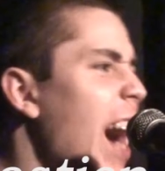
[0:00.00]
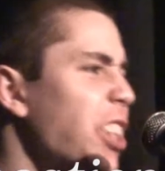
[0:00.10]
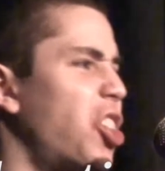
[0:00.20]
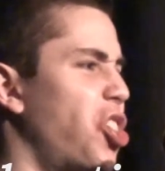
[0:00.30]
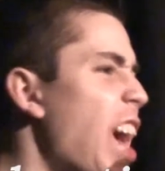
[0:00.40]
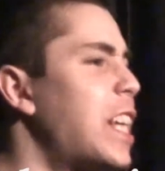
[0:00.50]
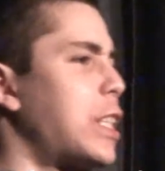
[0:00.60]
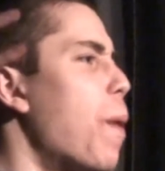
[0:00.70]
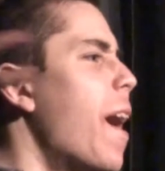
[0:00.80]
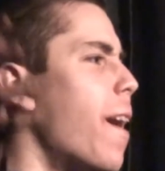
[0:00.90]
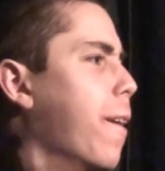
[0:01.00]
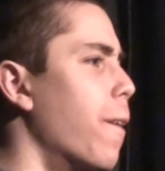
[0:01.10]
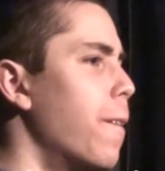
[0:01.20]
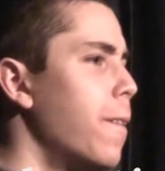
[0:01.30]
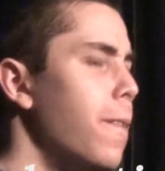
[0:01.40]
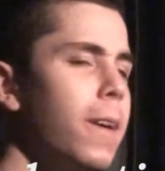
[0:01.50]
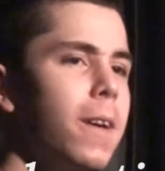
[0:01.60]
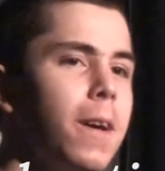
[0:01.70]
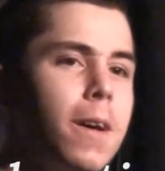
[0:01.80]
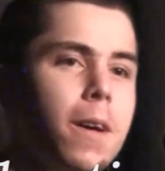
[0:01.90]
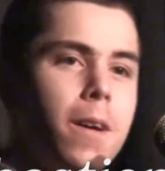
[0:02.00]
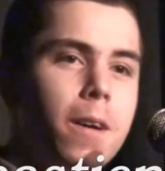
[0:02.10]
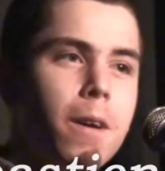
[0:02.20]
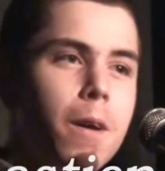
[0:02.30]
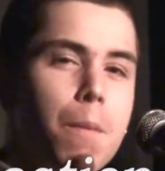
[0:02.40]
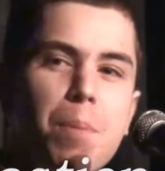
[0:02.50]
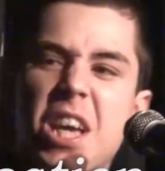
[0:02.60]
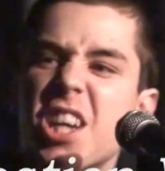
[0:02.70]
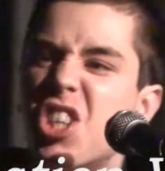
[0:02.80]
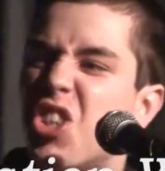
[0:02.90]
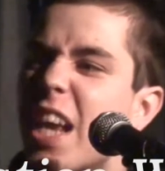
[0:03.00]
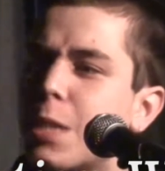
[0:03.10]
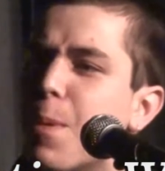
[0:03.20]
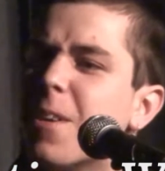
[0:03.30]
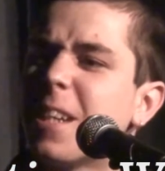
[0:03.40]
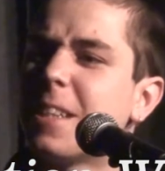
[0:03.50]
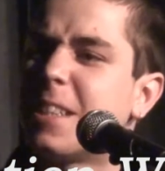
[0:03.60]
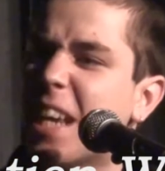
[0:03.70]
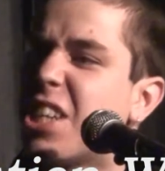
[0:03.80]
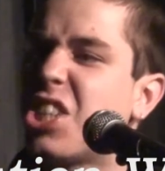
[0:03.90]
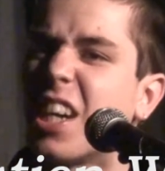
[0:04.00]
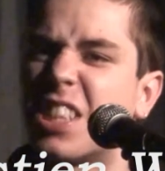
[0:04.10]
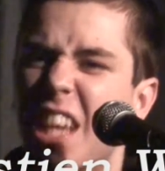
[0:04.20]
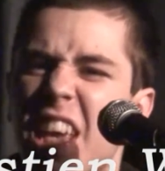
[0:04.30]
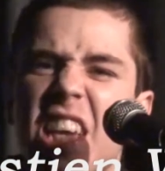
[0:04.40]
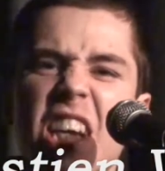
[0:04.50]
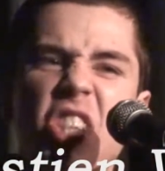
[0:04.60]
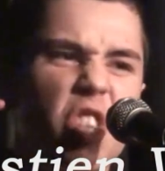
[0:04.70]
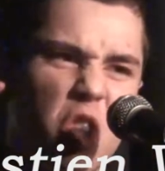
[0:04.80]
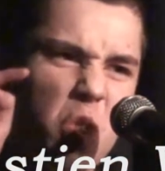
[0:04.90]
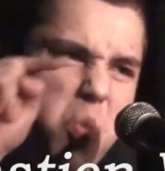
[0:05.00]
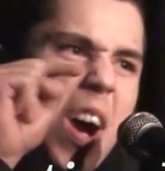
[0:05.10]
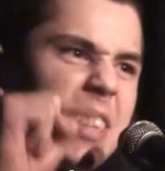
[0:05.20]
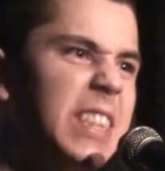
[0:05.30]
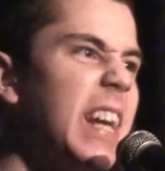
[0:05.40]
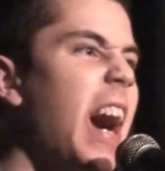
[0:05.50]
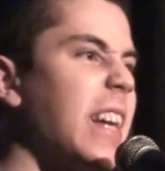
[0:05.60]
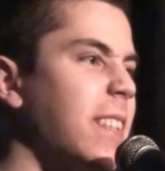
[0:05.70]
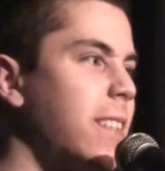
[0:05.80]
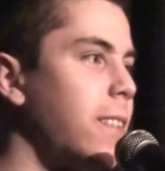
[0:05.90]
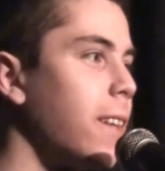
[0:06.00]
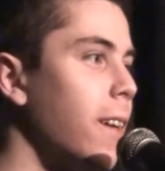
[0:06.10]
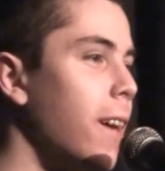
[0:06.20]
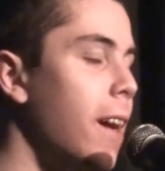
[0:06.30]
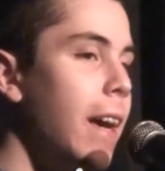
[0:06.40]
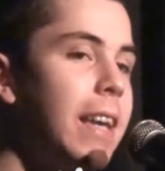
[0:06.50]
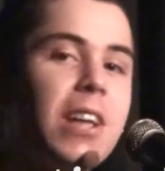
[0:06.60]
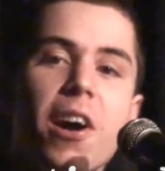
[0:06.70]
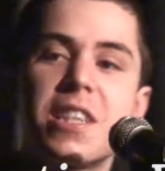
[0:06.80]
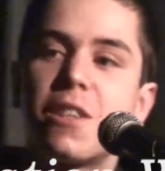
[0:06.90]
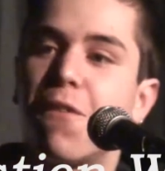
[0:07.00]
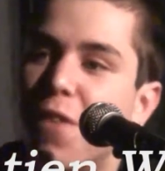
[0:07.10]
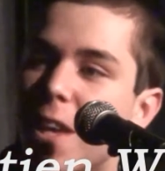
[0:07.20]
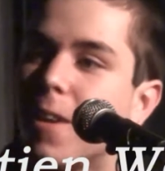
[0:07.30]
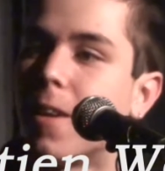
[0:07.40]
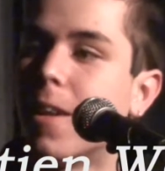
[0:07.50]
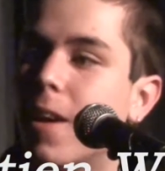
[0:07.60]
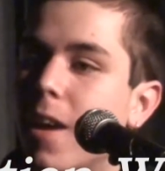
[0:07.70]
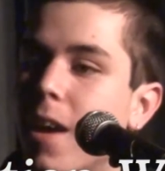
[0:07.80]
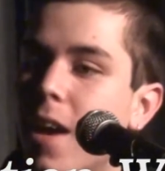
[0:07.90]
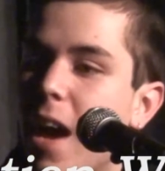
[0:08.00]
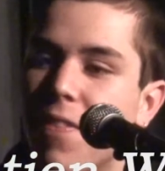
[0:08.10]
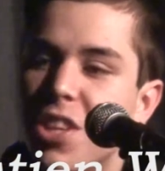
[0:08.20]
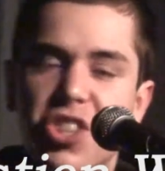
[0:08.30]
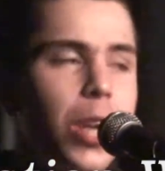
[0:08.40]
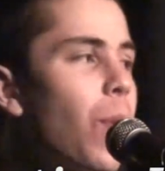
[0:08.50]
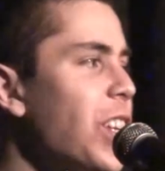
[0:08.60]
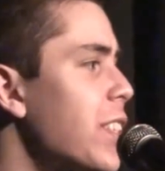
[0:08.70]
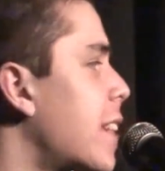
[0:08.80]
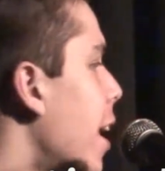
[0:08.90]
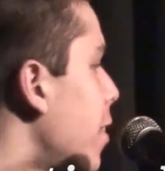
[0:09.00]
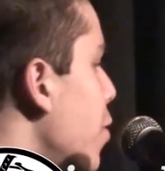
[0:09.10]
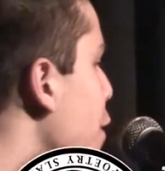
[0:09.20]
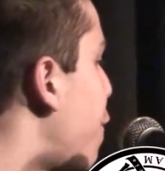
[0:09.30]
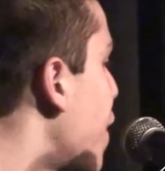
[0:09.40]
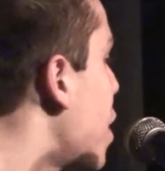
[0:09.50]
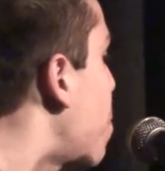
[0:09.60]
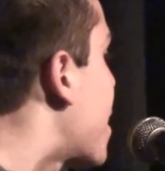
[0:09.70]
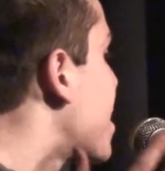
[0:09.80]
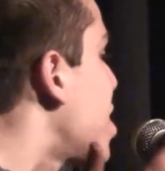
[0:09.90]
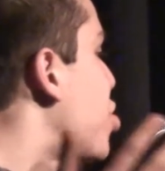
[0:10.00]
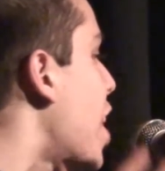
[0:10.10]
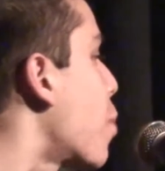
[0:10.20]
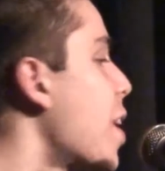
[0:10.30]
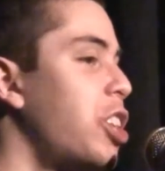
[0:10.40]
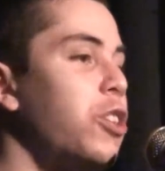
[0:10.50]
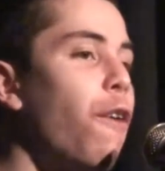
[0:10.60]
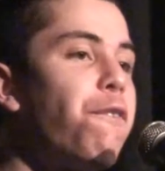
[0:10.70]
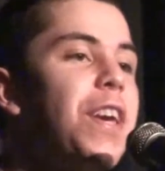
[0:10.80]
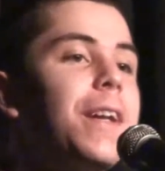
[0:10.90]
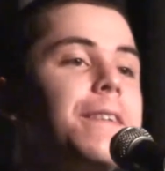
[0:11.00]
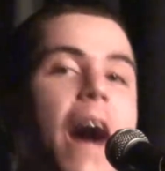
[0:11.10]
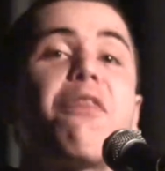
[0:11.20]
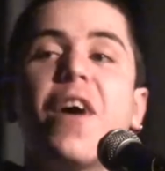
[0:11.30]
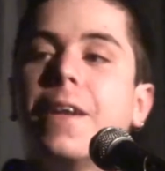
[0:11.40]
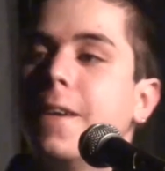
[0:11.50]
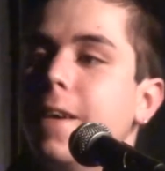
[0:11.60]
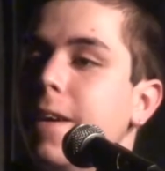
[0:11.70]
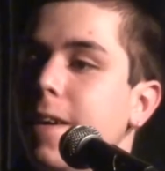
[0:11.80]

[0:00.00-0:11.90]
taught Shakespeare. Because Shakespeare didn't teach us, he instructed us. He taught us to feel. And this generation's gotta learn to feel, because this generation don't feel nothing.